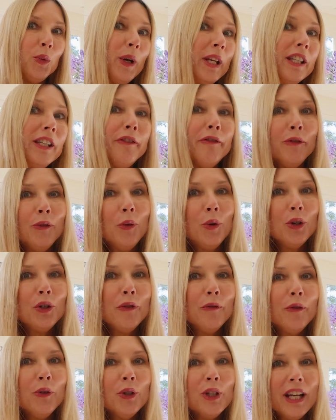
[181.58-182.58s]
24
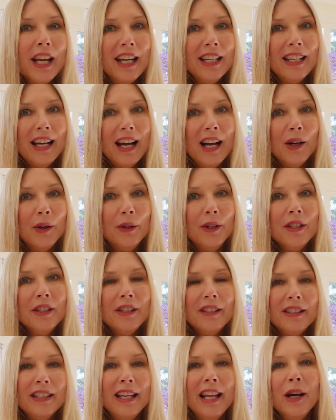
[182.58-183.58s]
to 48
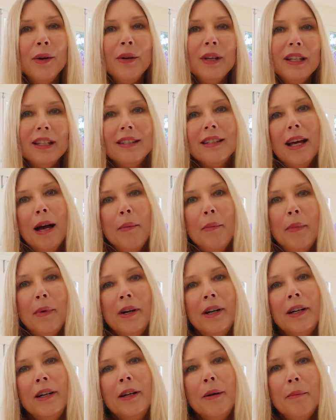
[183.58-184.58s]
hours. Now in the
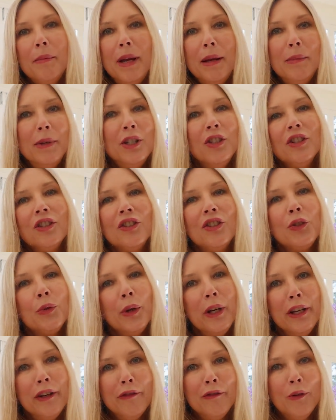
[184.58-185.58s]
summer, maybe just
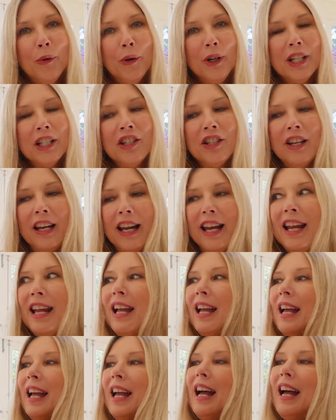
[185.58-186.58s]
24 actually.
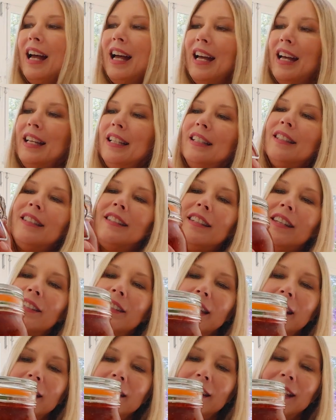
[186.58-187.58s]
And so
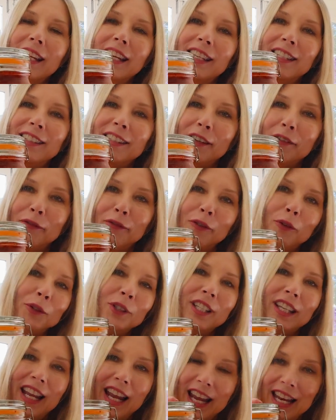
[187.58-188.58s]
this is for
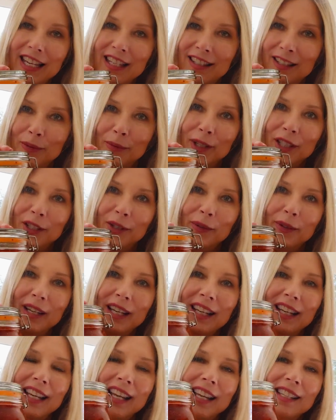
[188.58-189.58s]
taste we're
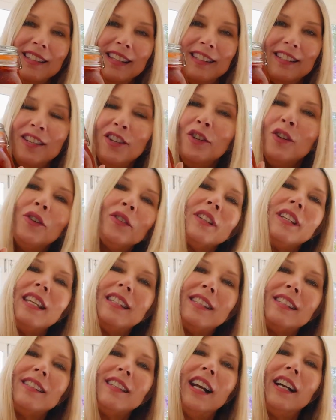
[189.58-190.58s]
doing this. It's not
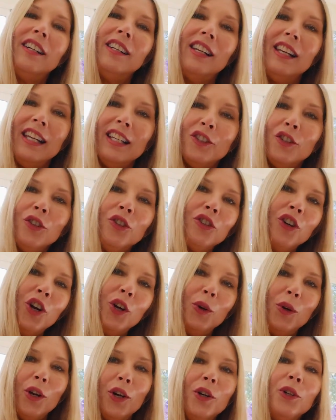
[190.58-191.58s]
necessarily to
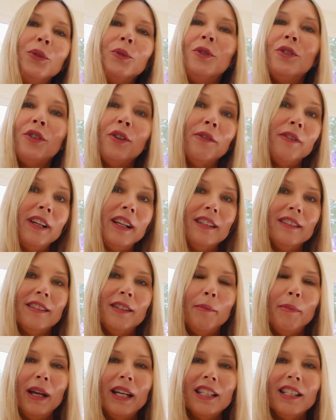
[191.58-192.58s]
grow loads of
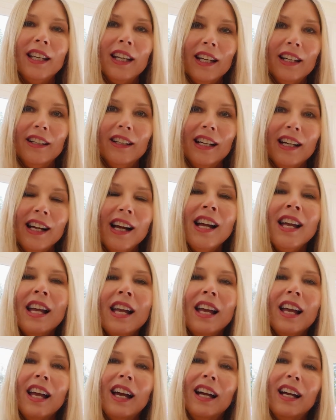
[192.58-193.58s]
healthy bacteria
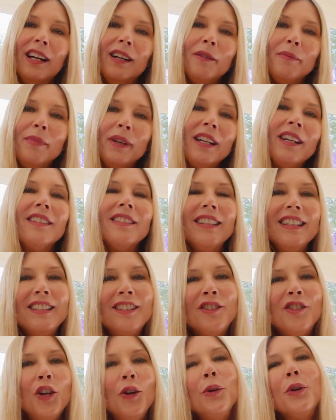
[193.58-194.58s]
because
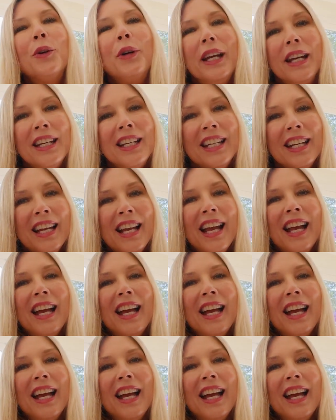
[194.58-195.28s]
it's so quick.